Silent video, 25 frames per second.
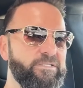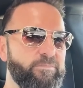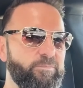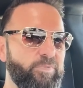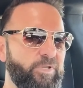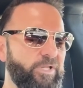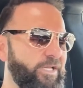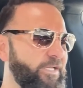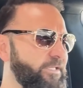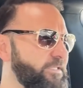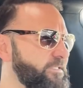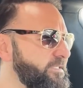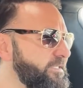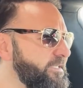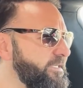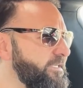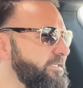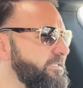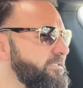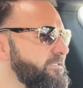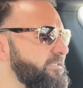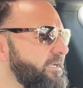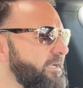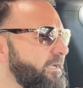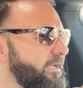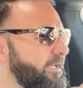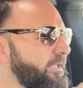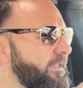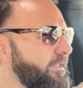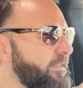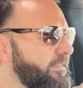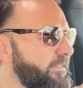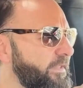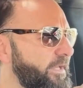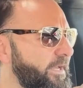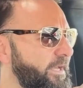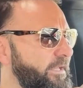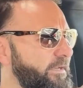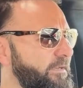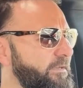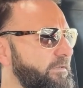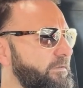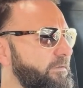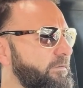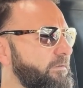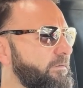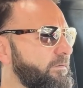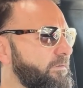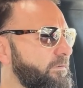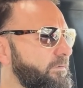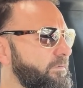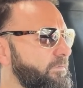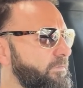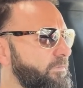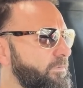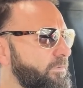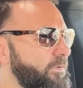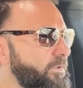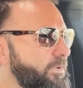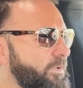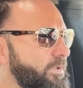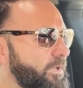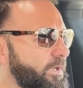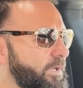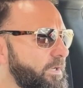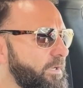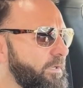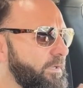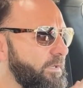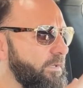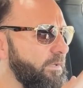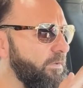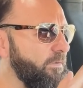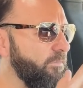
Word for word: and plan Cs that uh,